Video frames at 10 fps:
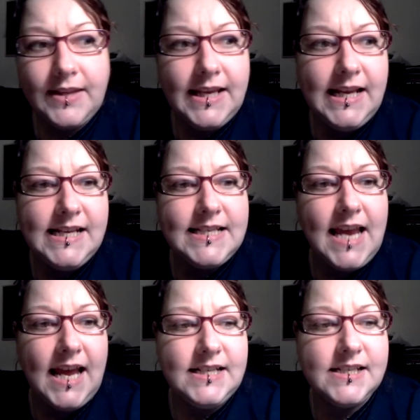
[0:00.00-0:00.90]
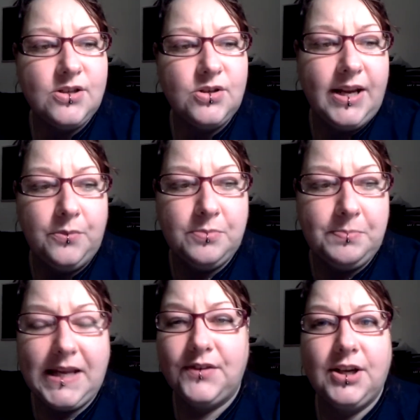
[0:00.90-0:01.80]
He said it's it would be
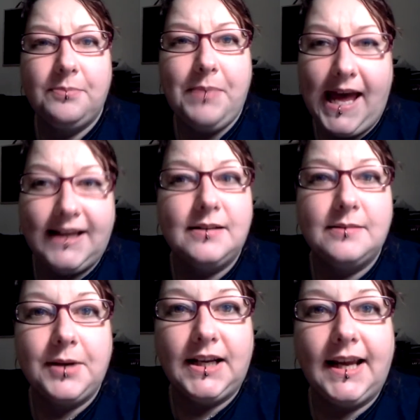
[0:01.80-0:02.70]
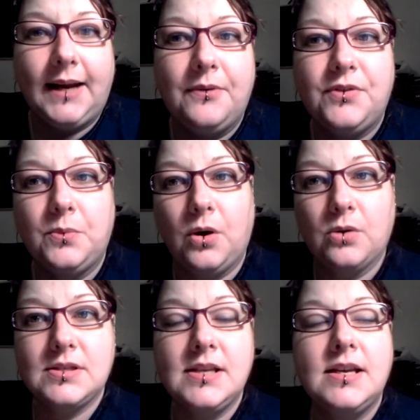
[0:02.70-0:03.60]
giving her pain by now if it
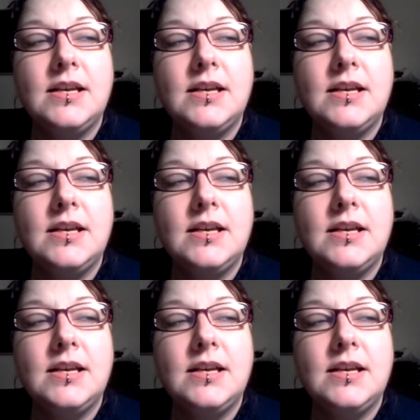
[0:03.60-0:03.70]
was.